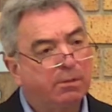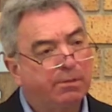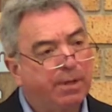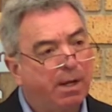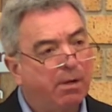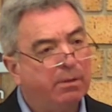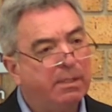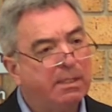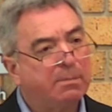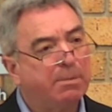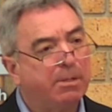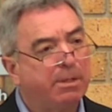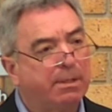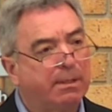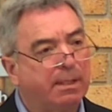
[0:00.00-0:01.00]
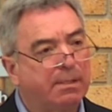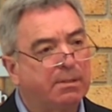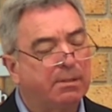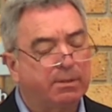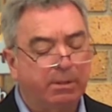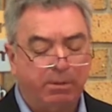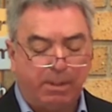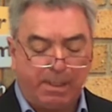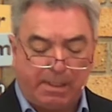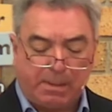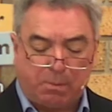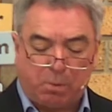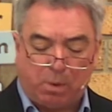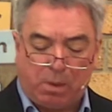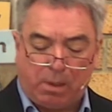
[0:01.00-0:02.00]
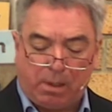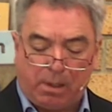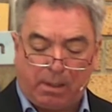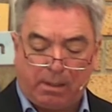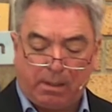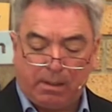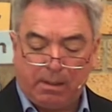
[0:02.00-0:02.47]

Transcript: if the Holy Spirit is to do his work